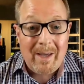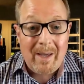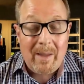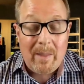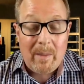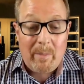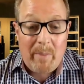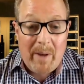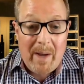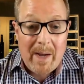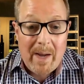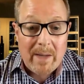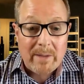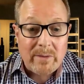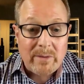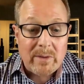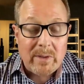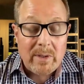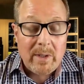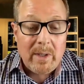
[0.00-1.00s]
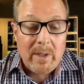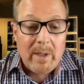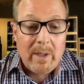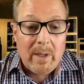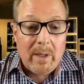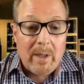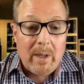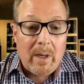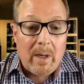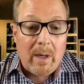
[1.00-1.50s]
In the past,
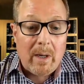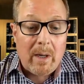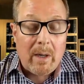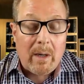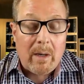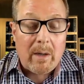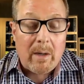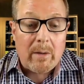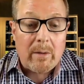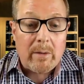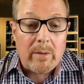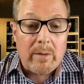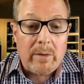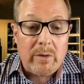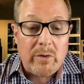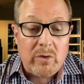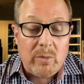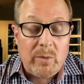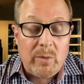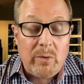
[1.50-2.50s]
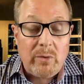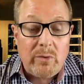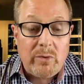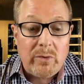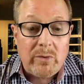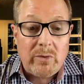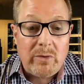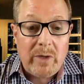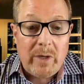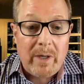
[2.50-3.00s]
the
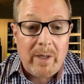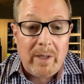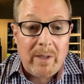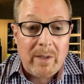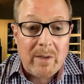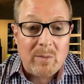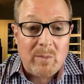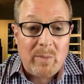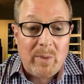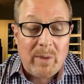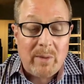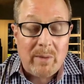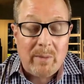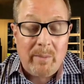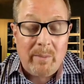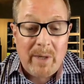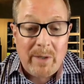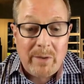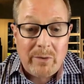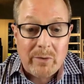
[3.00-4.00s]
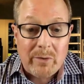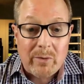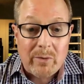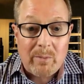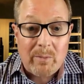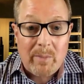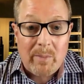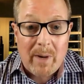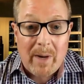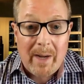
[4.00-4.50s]
distribution chain has been
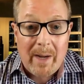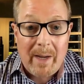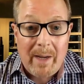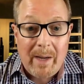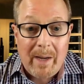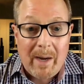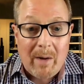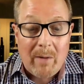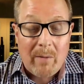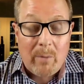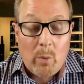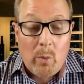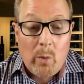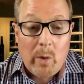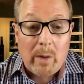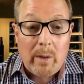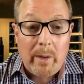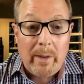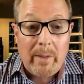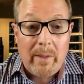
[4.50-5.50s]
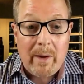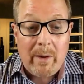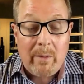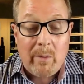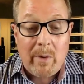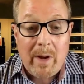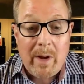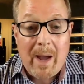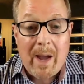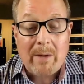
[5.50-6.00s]
measured by how quickly they
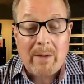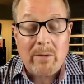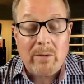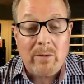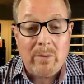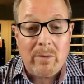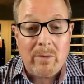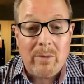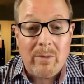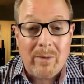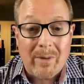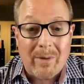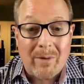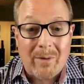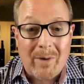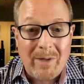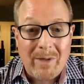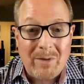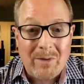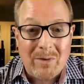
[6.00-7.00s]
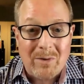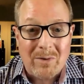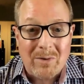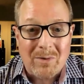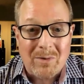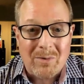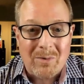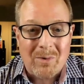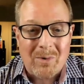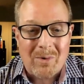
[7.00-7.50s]
react to a
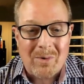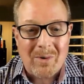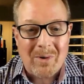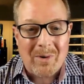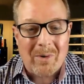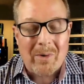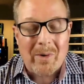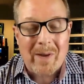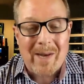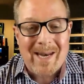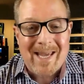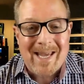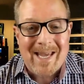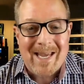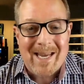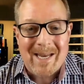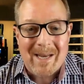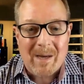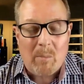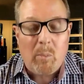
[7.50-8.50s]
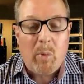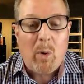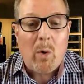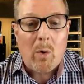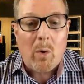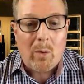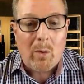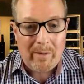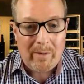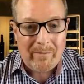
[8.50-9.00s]
crisis or a need, a
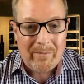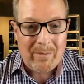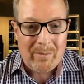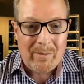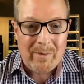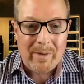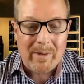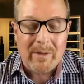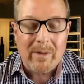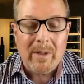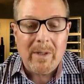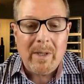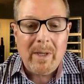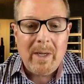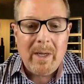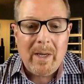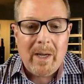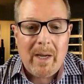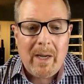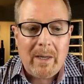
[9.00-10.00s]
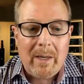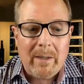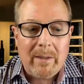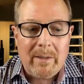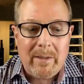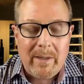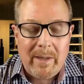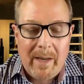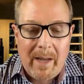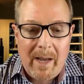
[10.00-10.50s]
pull, if you will.
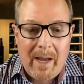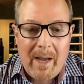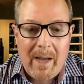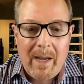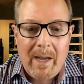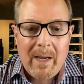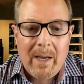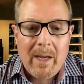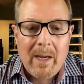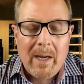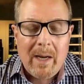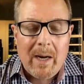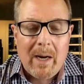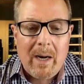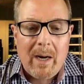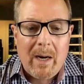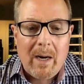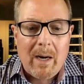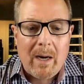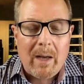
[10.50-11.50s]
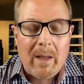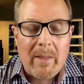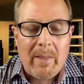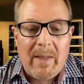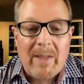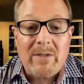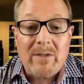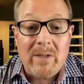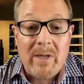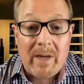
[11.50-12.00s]
And today,
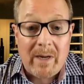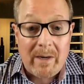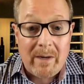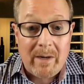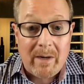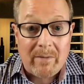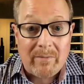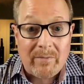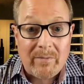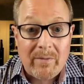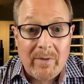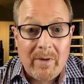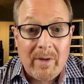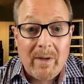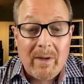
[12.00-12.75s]
that's not enough.